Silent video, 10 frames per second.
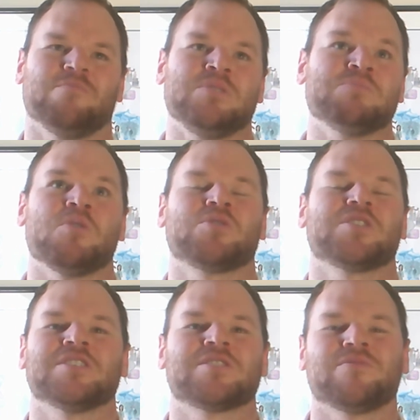
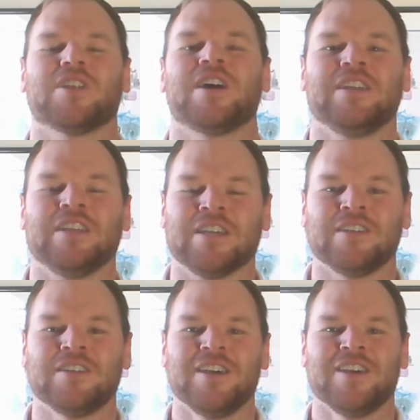emotions flooding
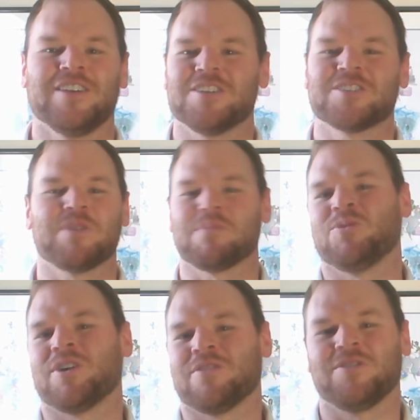in that just make me
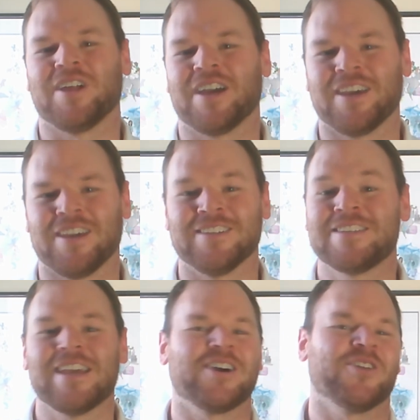want to feel like I can
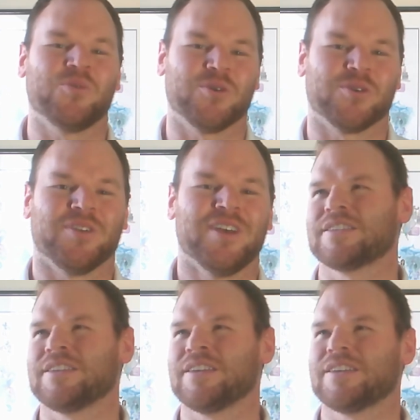take on the world
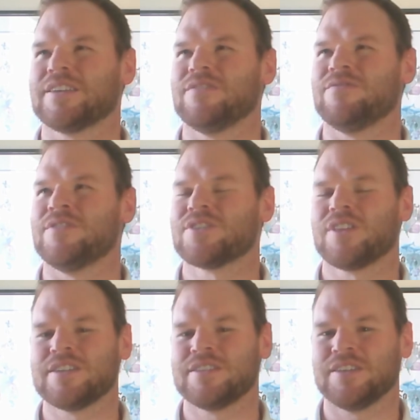
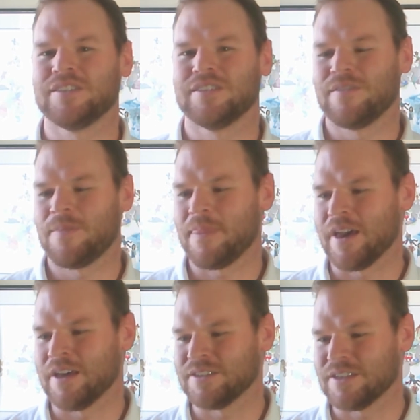visualizing
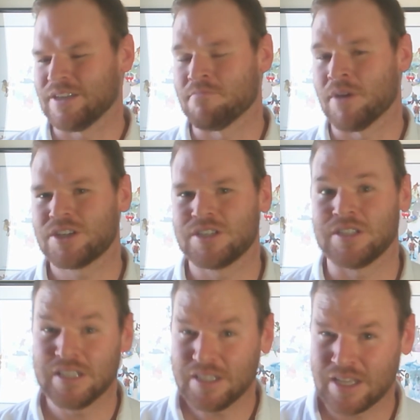as much
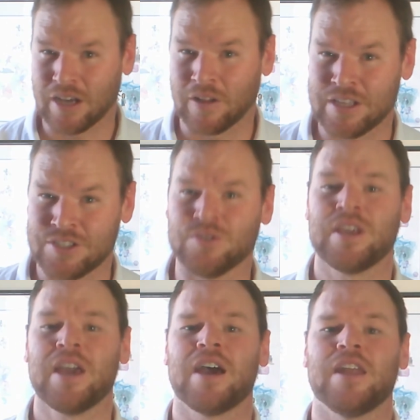detail as you
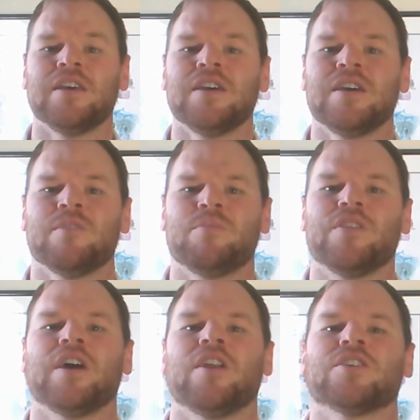can but
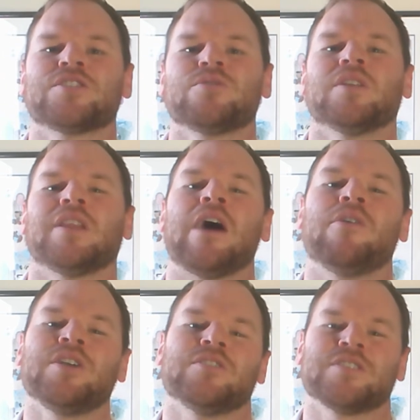then also
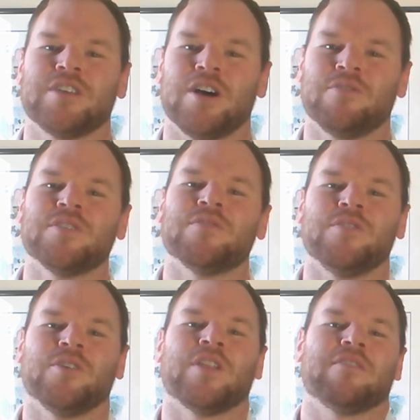allowing yourself to
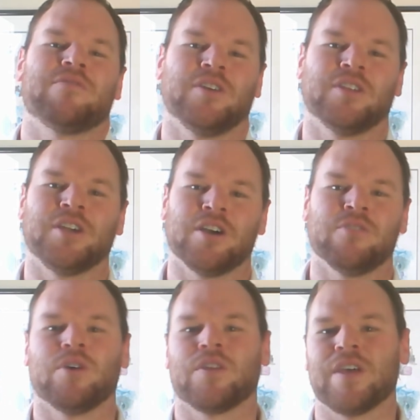feel that feeling
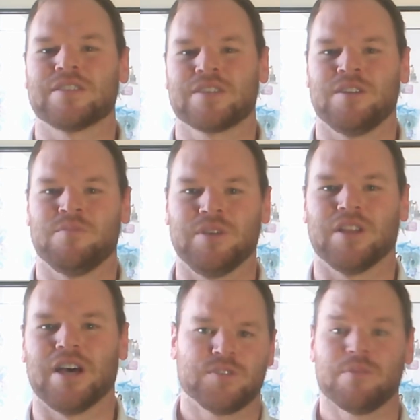of what that's going to be
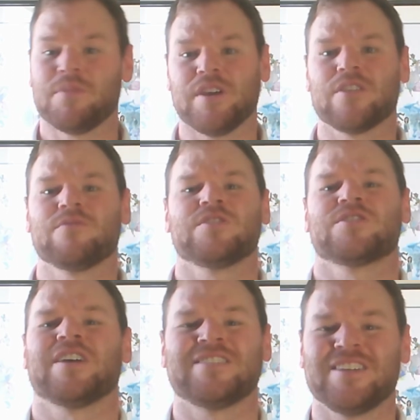like. Some of the other
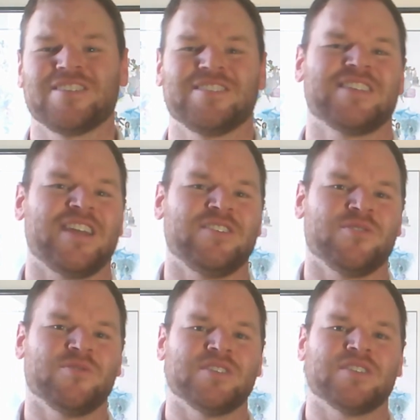visualizations that I
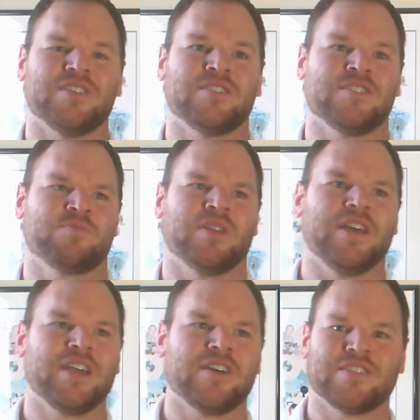do is, is just
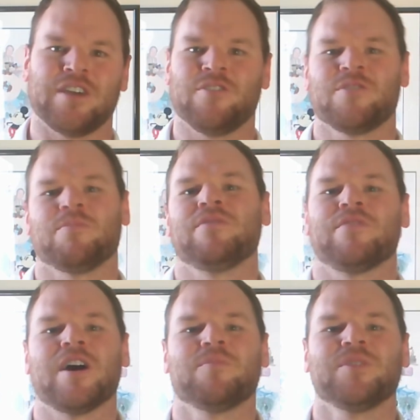playing outside with my
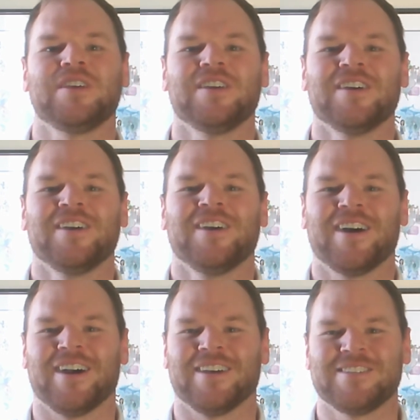family,
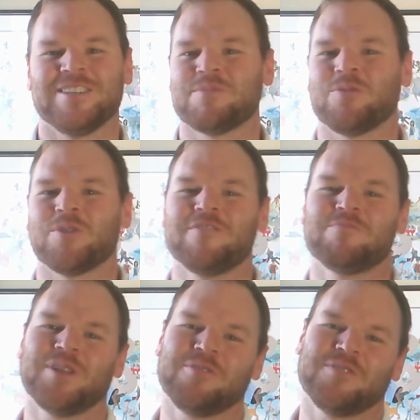uh, seeing my wife
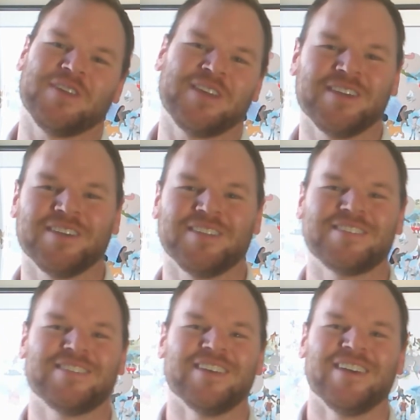playing with the
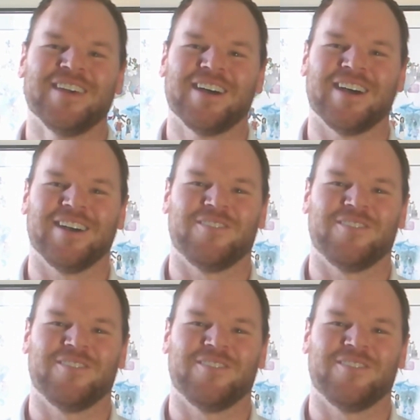kids, uh,